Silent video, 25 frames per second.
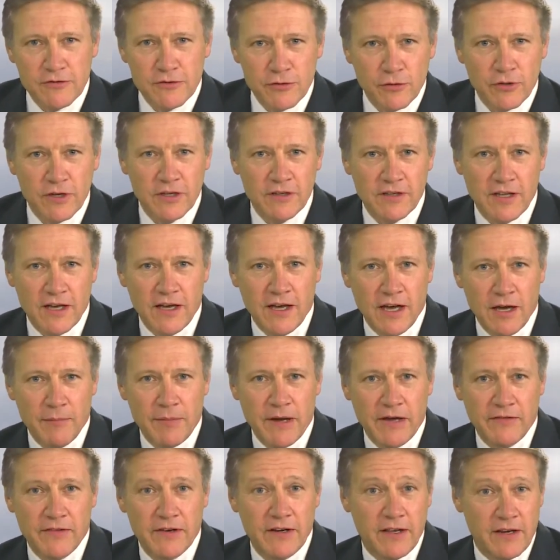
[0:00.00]
talking there
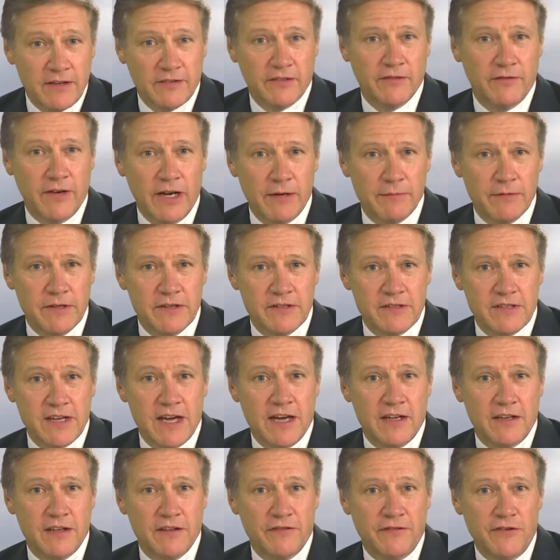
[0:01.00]
about the latest developments
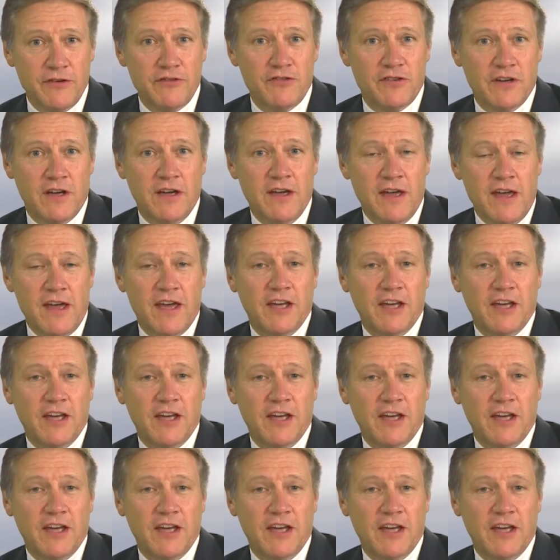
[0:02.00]
and the future